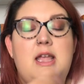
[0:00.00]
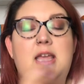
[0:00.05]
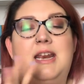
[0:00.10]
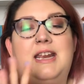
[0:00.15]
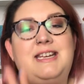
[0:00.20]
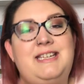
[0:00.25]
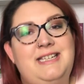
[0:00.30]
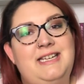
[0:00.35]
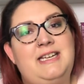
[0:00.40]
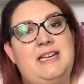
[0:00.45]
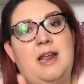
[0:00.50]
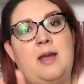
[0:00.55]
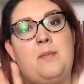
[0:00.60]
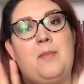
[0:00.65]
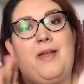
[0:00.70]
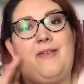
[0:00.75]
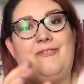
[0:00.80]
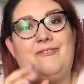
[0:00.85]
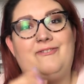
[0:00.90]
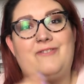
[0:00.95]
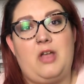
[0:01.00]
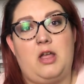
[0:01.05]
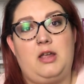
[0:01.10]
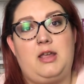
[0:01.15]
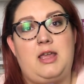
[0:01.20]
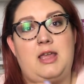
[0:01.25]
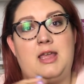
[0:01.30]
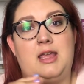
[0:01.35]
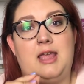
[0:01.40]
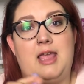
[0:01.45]
and I didn't have my
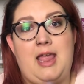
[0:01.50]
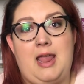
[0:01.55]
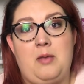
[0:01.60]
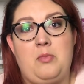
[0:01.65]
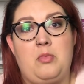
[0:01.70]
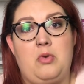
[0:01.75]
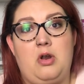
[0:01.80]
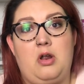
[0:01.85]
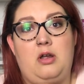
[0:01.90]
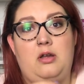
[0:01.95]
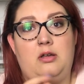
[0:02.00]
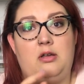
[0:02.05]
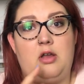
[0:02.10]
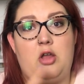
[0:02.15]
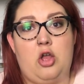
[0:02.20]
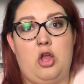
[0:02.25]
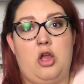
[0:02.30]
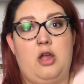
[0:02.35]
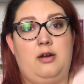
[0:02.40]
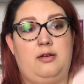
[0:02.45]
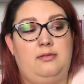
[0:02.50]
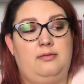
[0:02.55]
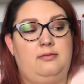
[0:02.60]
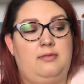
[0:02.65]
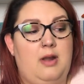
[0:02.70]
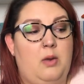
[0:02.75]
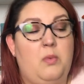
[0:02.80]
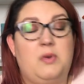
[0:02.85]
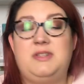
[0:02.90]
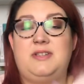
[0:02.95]
fucking camera on.
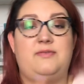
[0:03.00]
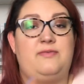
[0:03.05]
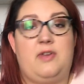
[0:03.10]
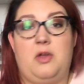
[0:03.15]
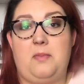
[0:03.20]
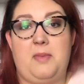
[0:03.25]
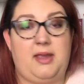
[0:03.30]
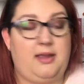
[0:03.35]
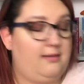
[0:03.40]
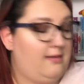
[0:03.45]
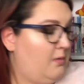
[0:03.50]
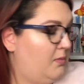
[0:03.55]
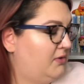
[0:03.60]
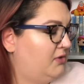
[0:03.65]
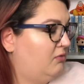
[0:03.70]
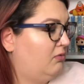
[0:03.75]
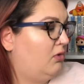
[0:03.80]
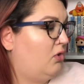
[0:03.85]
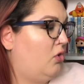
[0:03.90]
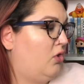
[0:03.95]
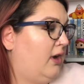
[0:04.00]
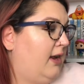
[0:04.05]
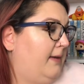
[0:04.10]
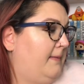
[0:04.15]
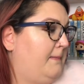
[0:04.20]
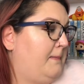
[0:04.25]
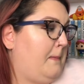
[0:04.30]
I wasn't filming. I wasn't recording.